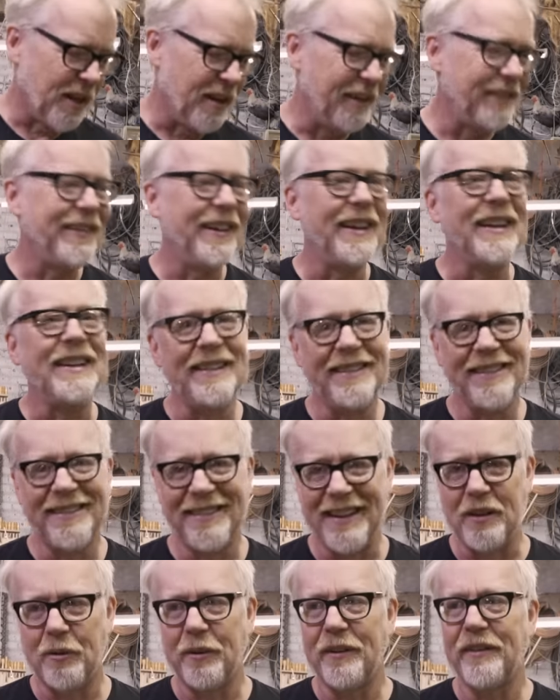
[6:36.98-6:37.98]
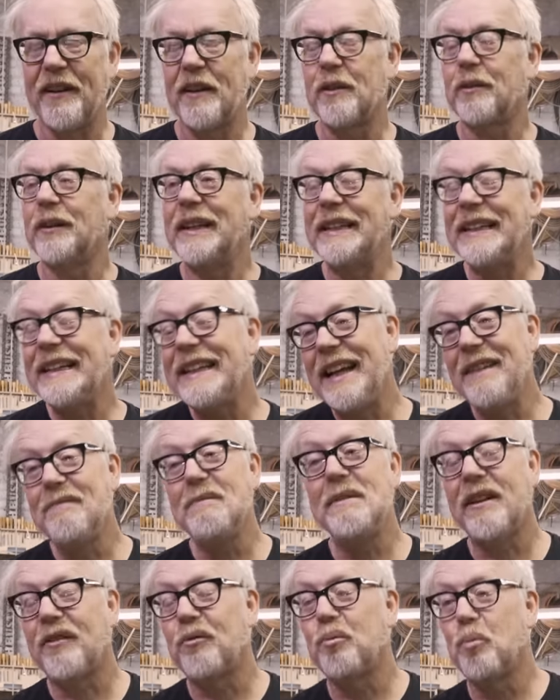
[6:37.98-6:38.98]
content, et cetera, et cetera. And he gave
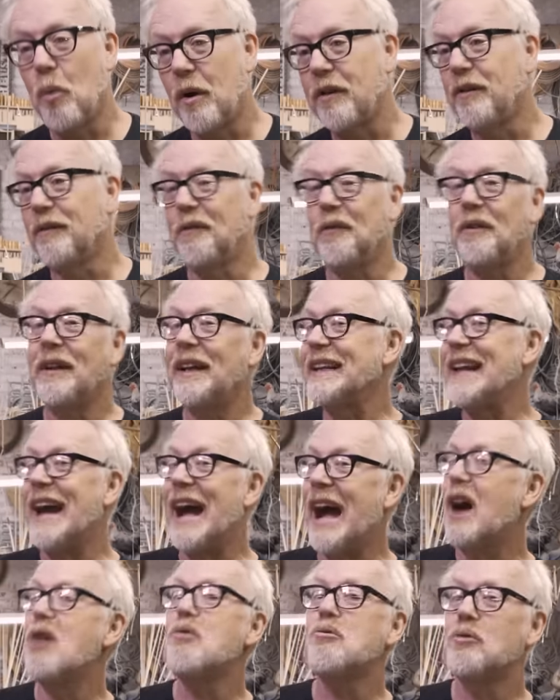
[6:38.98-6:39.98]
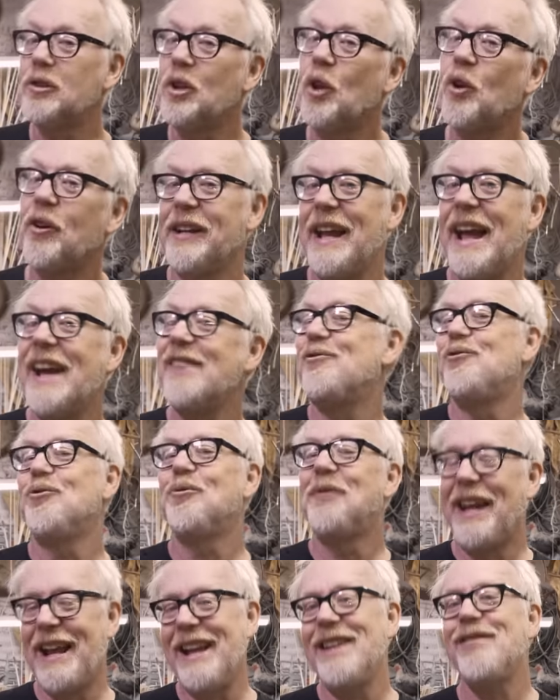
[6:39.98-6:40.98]
me this wonderful, like, hour-long
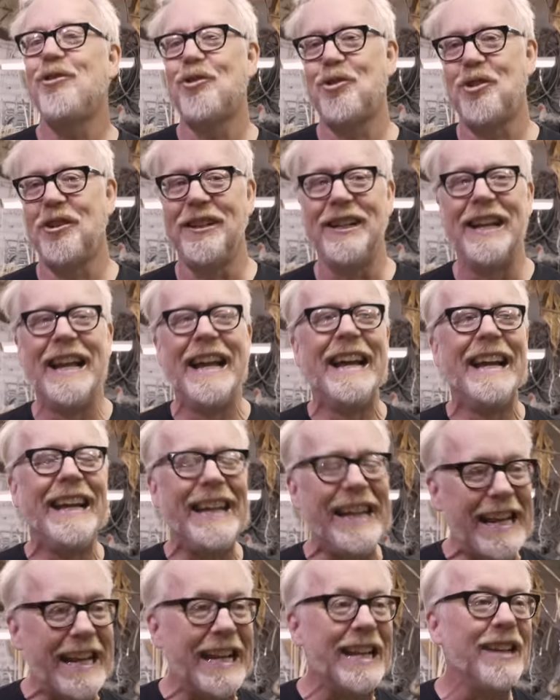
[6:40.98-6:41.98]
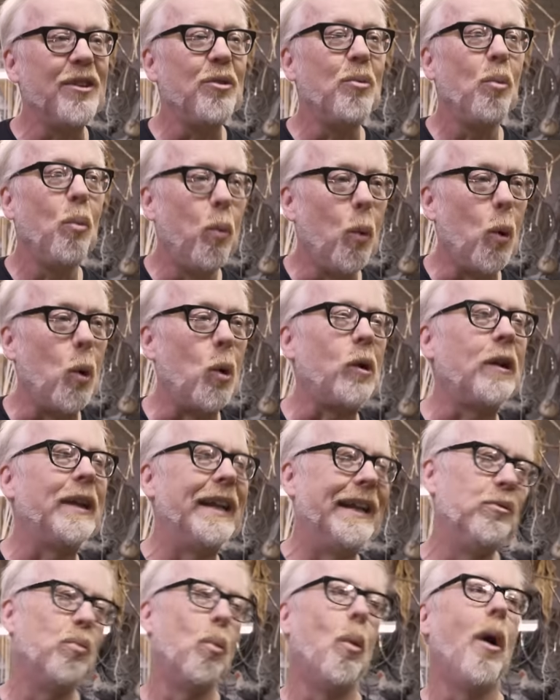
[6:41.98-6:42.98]
education in wool
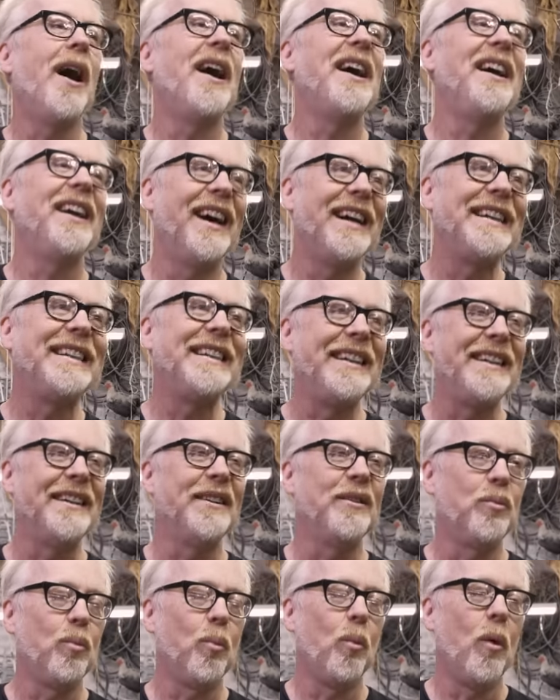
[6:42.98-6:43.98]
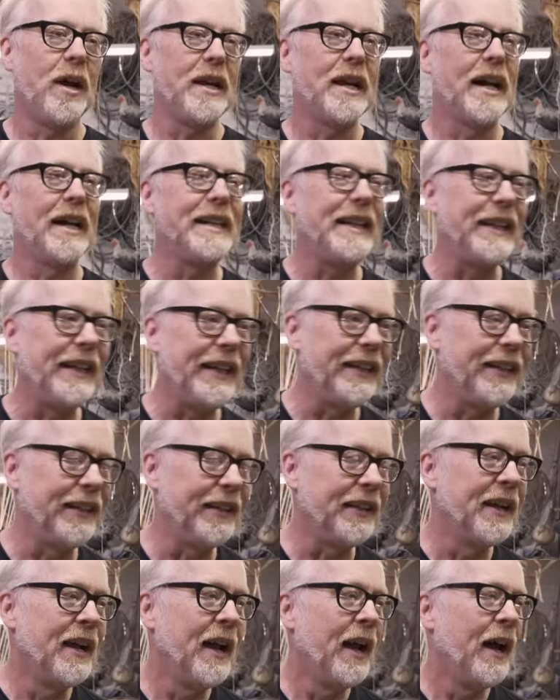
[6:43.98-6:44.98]
and why I needed what I
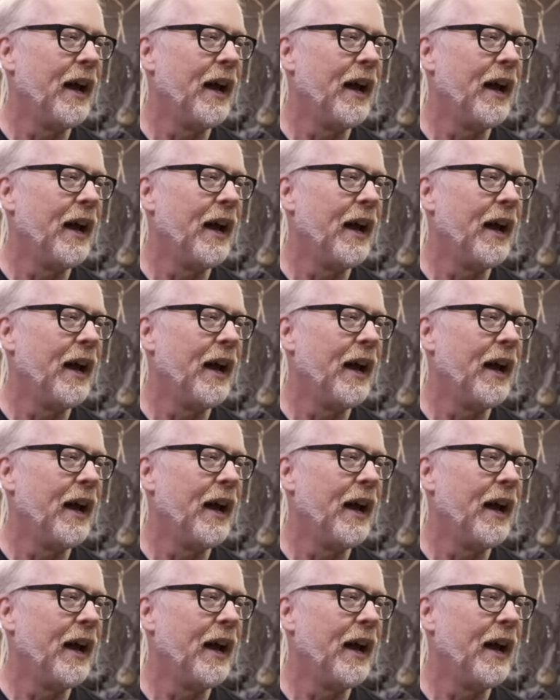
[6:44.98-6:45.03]
needed.